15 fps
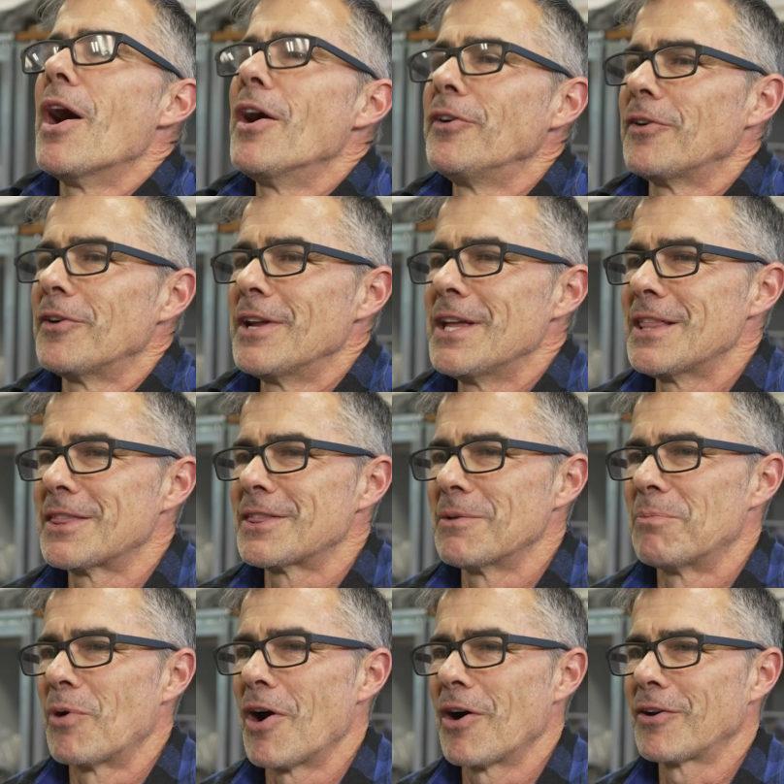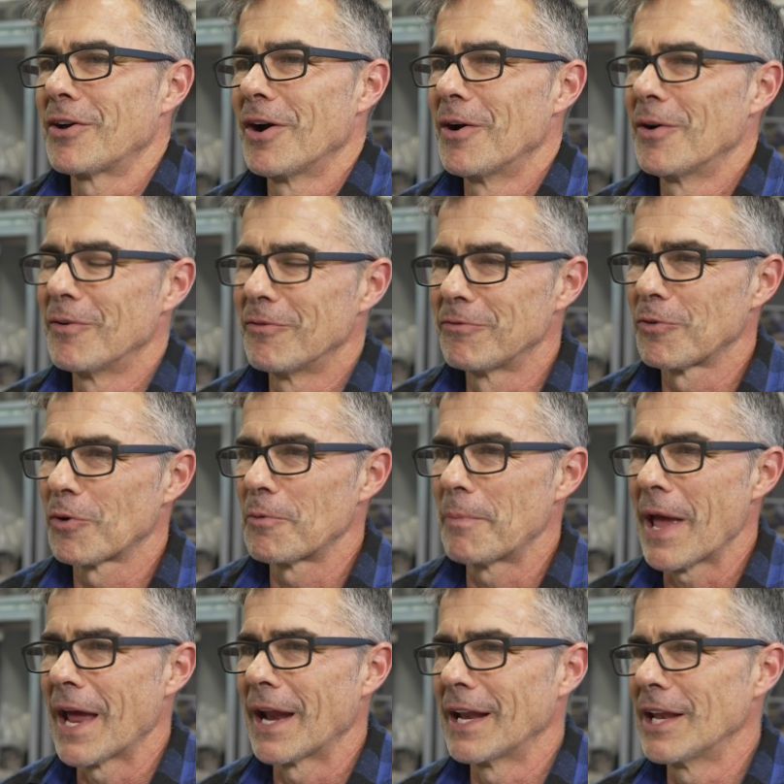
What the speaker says: underneath the Bronco floor pan,